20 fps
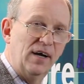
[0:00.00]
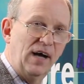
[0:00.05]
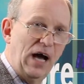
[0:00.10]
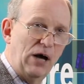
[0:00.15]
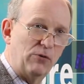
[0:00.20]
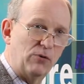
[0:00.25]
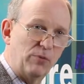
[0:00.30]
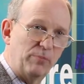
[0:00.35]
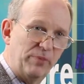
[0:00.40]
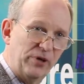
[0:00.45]
I
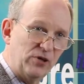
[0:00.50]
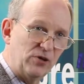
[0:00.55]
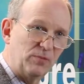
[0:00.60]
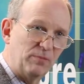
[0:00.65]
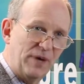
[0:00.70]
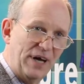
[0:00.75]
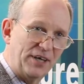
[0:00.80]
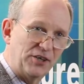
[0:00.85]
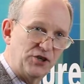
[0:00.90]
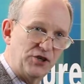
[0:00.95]
will build
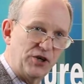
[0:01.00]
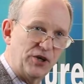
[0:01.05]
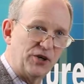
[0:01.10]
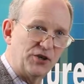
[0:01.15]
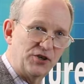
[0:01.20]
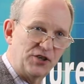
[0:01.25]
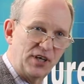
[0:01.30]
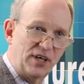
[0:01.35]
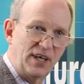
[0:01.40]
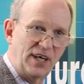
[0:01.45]
my
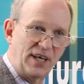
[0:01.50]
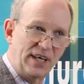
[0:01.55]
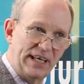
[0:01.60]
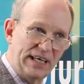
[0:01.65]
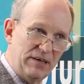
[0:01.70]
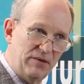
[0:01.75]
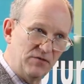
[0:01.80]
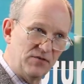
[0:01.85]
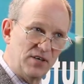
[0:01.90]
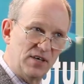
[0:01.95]
church, and he
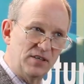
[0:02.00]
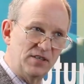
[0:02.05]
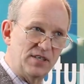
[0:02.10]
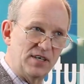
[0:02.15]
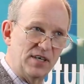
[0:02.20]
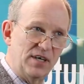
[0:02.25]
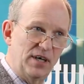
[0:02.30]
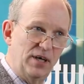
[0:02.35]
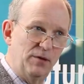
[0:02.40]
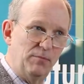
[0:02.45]
gives unto
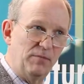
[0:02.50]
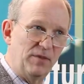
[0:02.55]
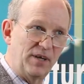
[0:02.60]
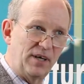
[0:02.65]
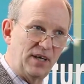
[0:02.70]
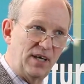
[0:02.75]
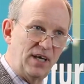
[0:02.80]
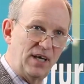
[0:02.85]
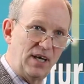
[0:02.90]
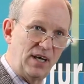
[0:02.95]
him the
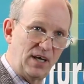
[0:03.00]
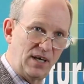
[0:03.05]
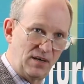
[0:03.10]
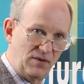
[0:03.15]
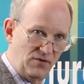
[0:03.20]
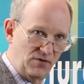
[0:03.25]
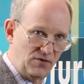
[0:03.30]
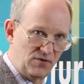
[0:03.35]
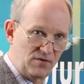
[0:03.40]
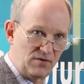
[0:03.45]

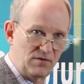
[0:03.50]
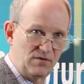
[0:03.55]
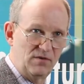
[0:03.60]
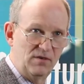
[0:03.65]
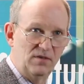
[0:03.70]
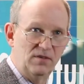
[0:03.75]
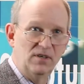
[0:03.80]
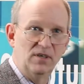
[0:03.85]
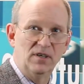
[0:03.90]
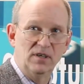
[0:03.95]
keys
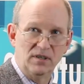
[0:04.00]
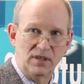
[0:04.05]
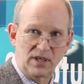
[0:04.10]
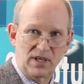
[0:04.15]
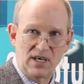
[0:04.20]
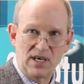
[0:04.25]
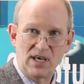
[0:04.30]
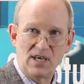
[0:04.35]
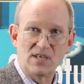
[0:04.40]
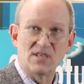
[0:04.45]

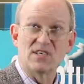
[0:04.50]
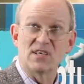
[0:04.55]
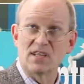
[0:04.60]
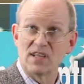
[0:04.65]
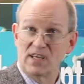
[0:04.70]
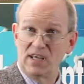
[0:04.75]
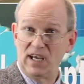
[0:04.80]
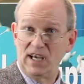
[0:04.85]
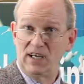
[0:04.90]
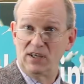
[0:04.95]
of the
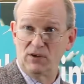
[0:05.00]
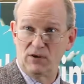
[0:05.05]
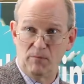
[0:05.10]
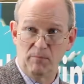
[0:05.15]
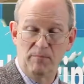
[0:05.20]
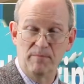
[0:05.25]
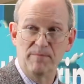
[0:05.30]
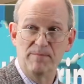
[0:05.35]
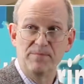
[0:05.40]
kingdom.